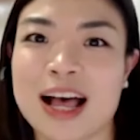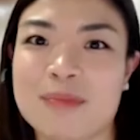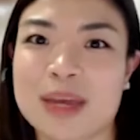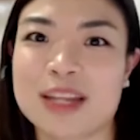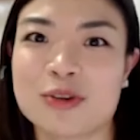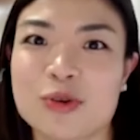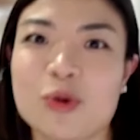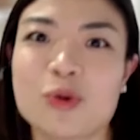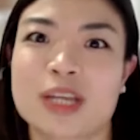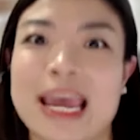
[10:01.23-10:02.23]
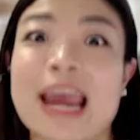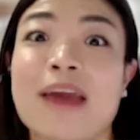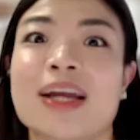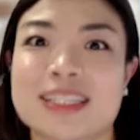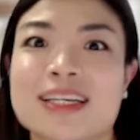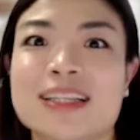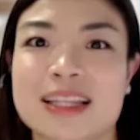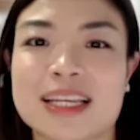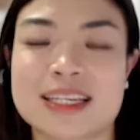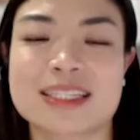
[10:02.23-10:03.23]
um, and you know the character
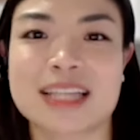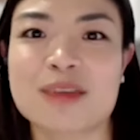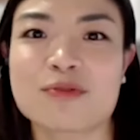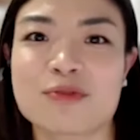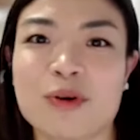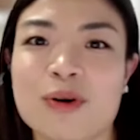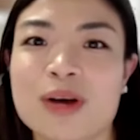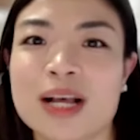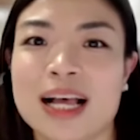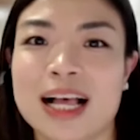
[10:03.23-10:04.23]
that they stand for.